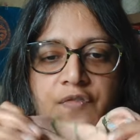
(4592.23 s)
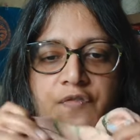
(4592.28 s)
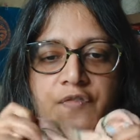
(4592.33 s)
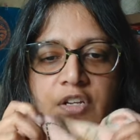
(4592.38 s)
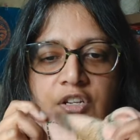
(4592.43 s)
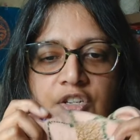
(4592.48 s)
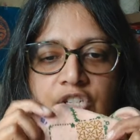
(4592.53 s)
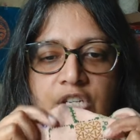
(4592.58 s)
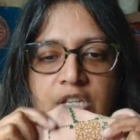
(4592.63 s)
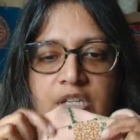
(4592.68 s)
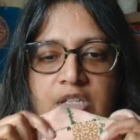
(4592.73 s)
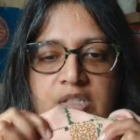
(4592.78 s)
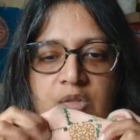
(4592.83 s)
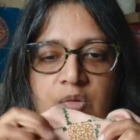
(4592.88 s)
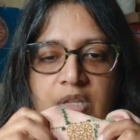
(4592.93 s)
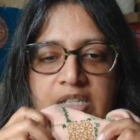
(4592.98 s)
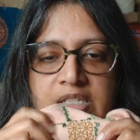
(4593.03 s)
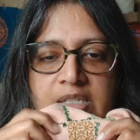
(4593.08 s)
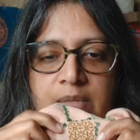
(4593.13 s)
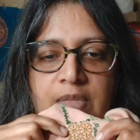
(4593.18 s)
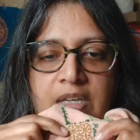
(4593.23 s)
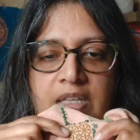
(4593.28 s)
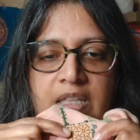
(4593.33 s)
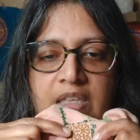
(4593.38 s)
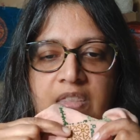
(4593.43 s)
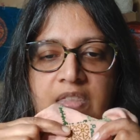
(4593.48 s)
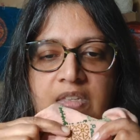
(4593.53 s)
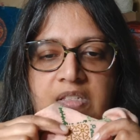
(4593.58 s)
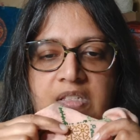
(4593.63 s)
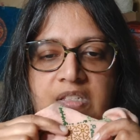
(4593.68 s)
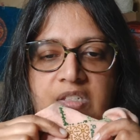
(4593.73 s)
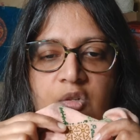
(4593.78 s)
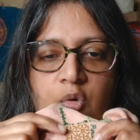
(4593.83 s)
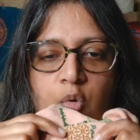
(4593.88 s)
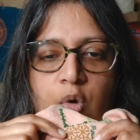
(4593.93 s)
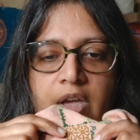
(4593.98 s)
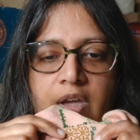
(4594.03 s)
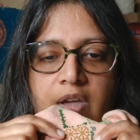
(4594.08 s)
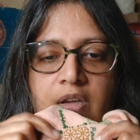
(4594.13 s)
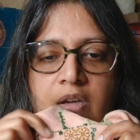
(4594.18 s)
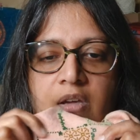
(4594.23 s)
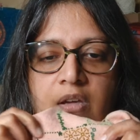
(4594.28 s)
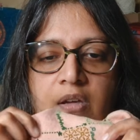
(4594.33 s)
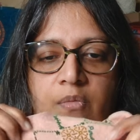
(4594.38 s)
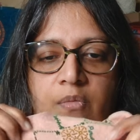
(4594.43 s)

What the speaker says: So like something like this is quick, right?